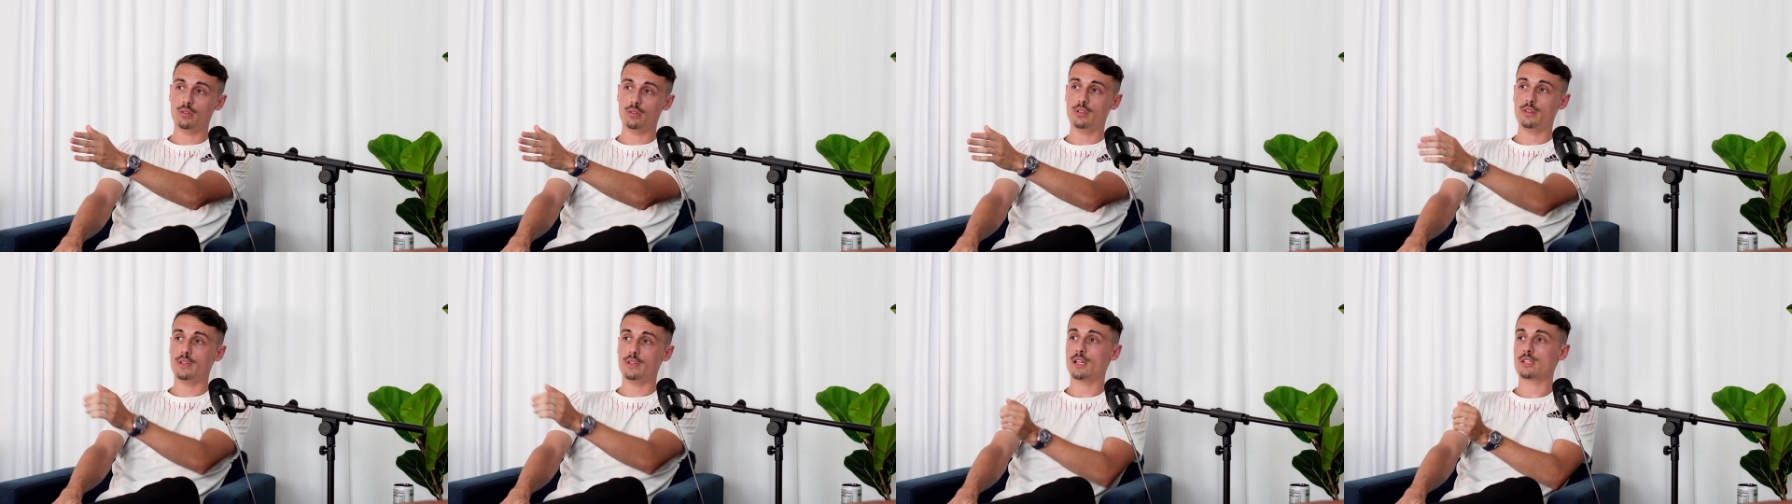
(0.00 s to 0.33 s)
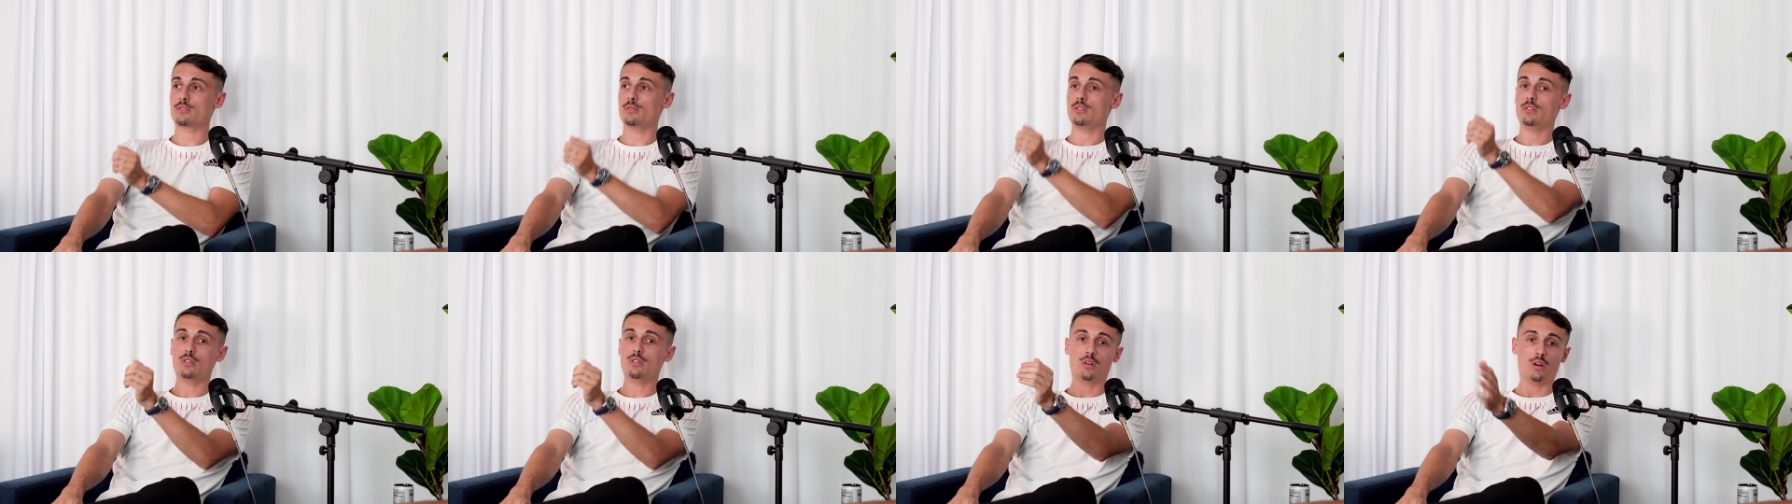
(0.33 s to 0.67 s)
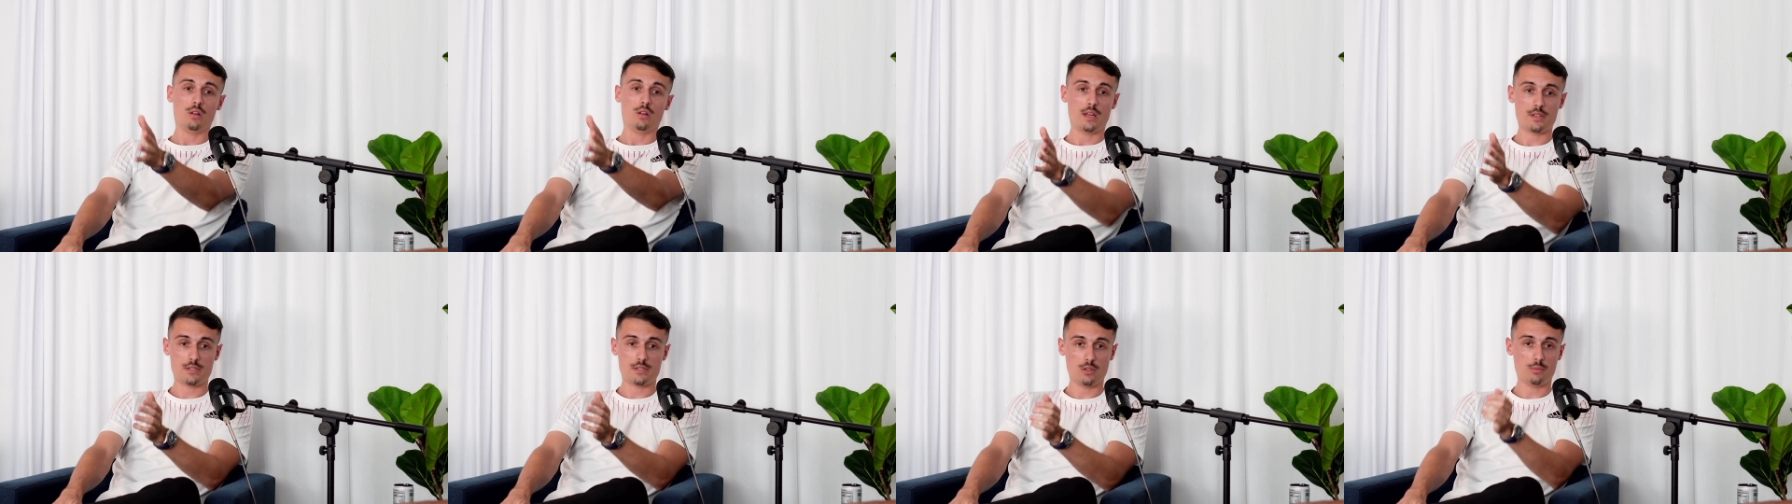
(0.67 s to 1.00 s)
and that's what you
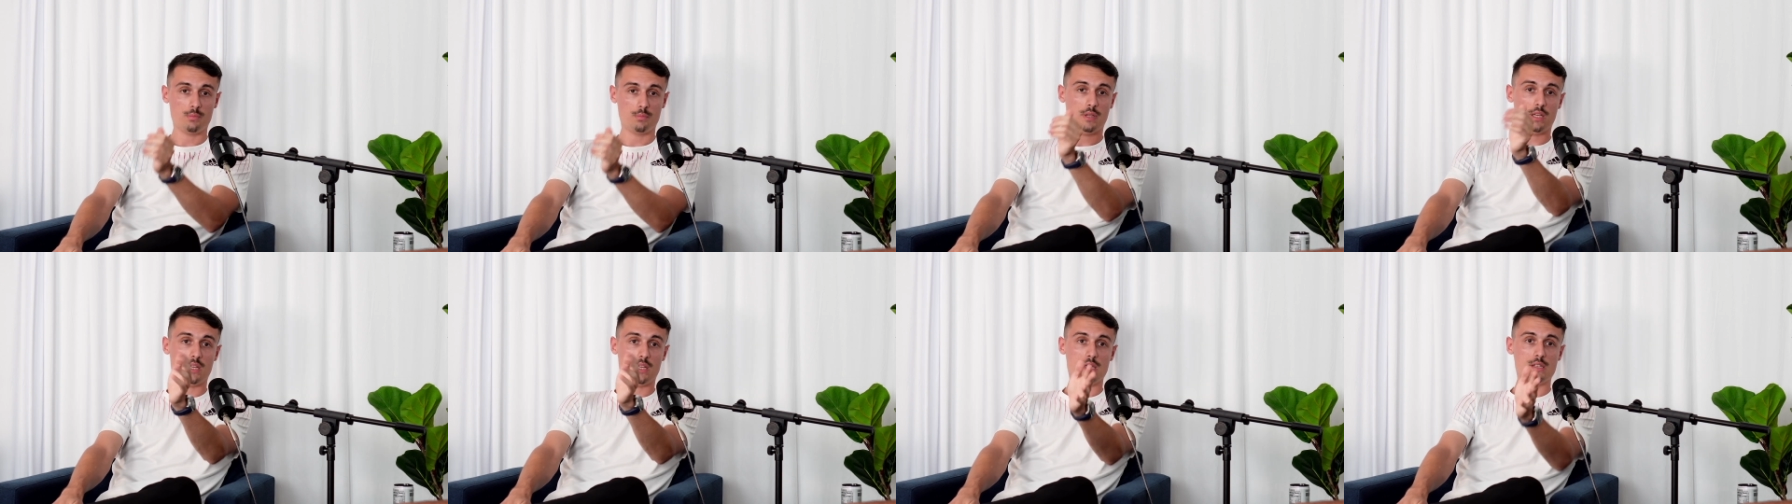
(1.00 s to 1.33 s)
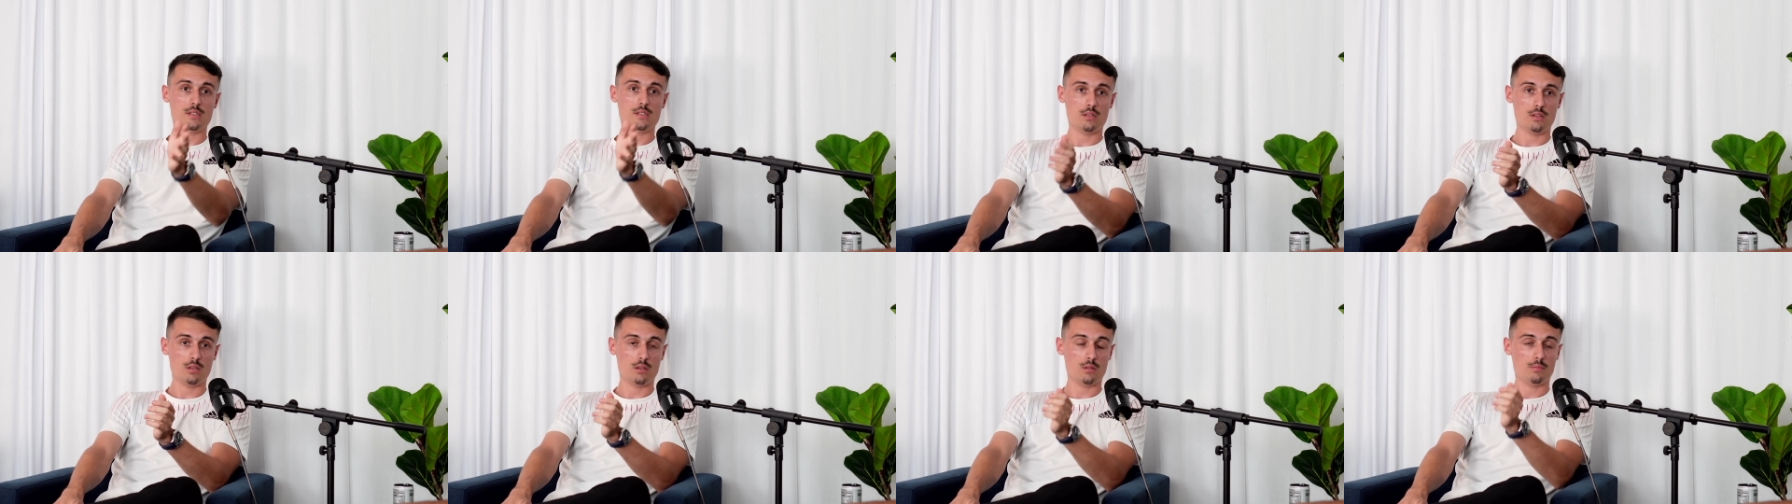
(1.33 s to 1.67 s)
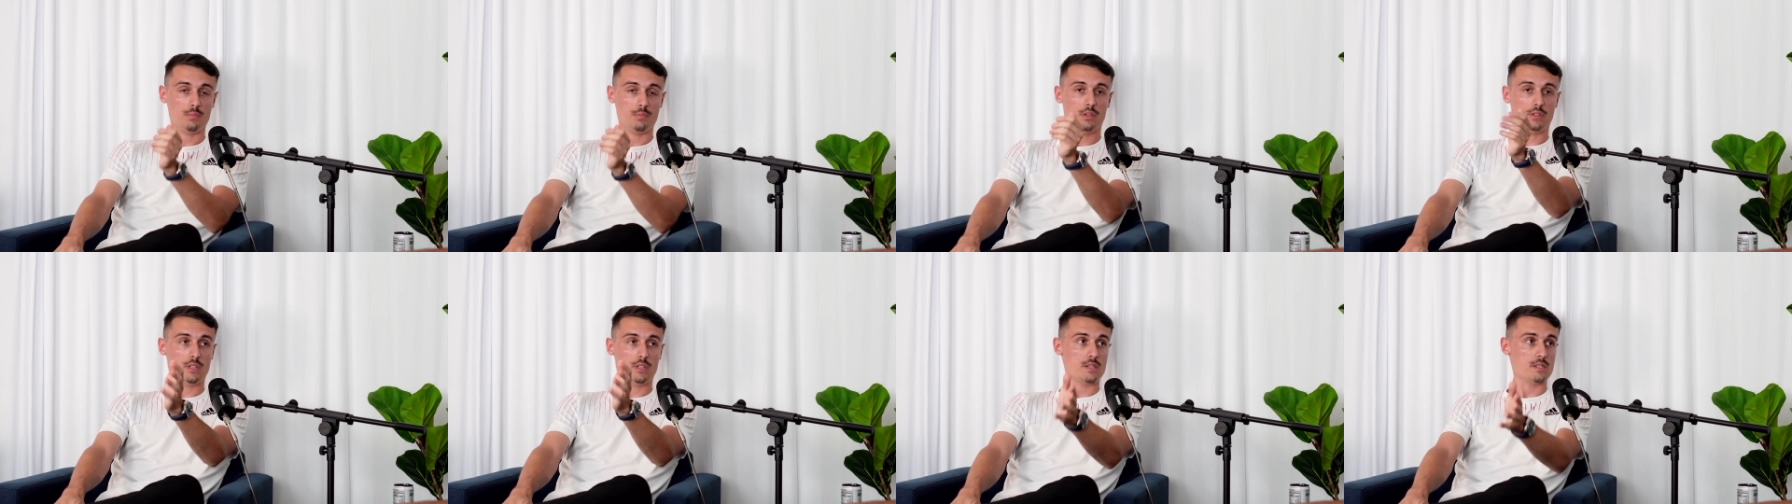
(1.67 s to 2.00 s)
call SOPs, and you're
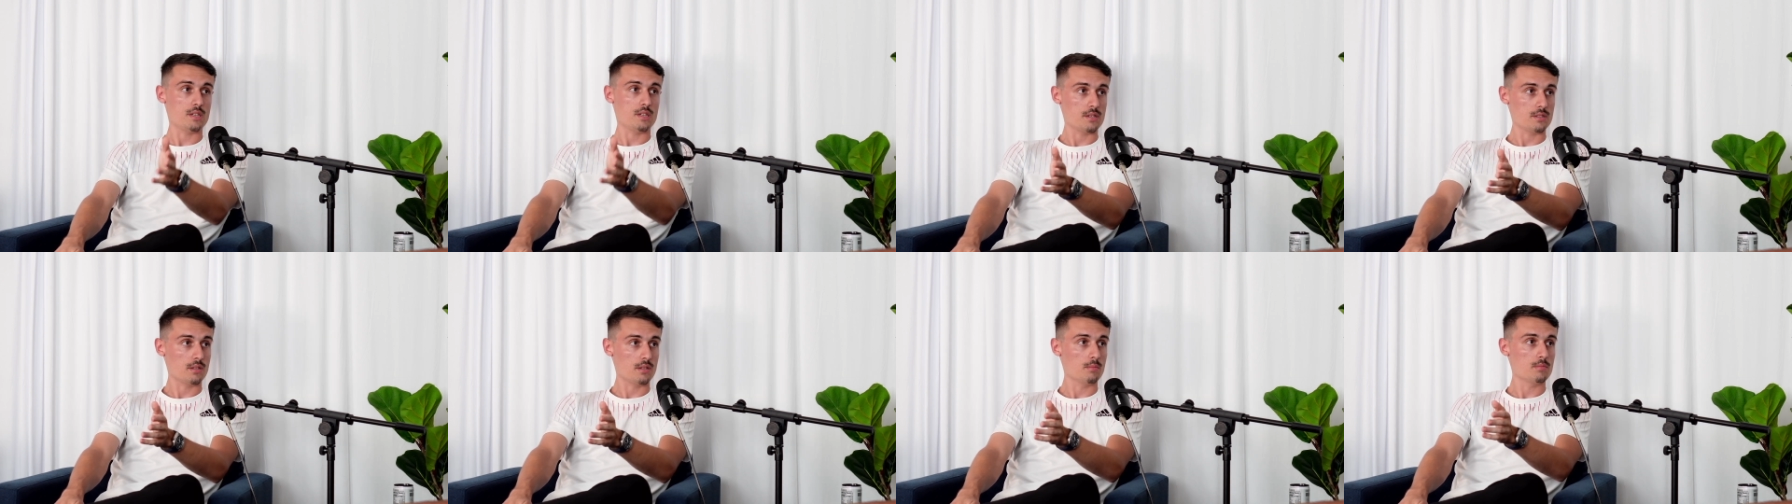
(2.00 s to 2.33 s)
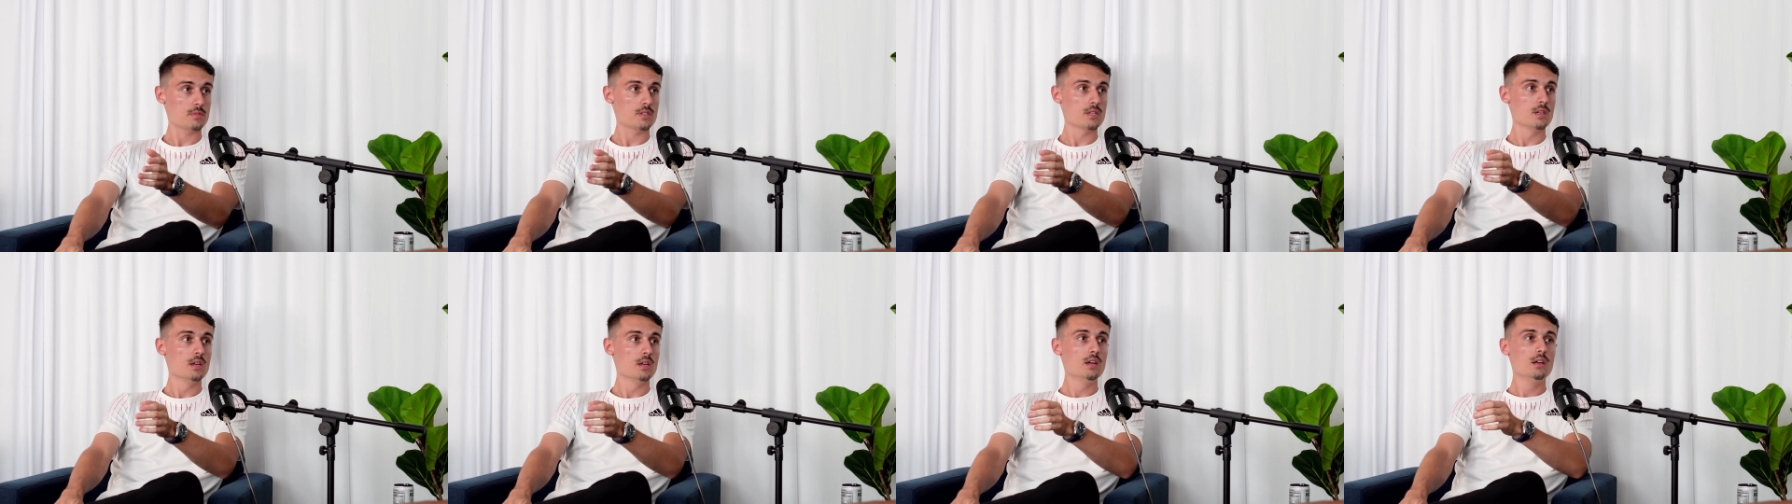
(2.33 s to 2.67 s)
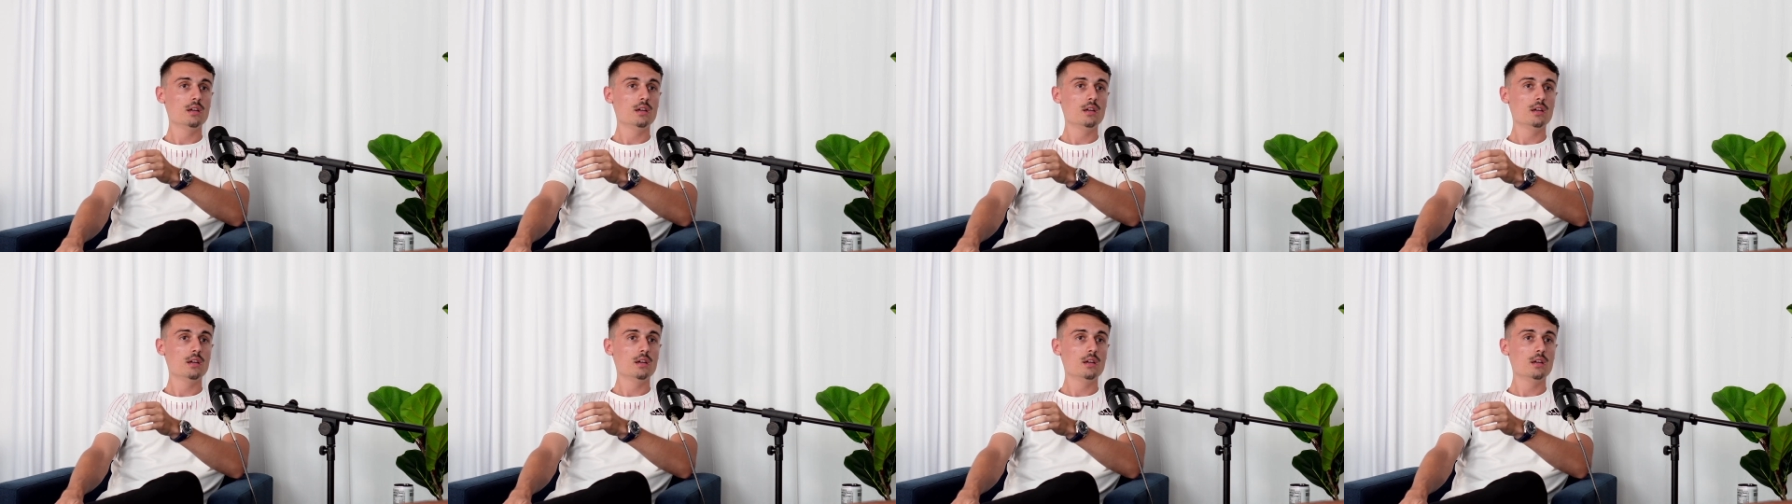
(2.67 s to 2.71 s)
building systems.